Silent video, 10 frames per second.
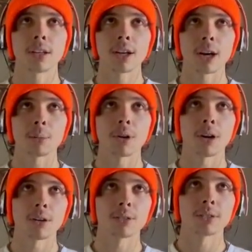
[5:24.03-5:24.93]
I'm
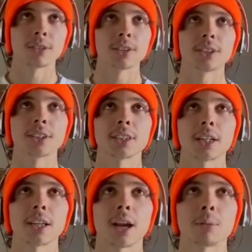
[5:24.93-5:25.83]
gone. Just like
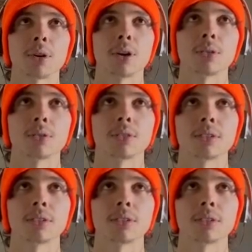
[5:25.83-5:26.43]
that, I'm gone.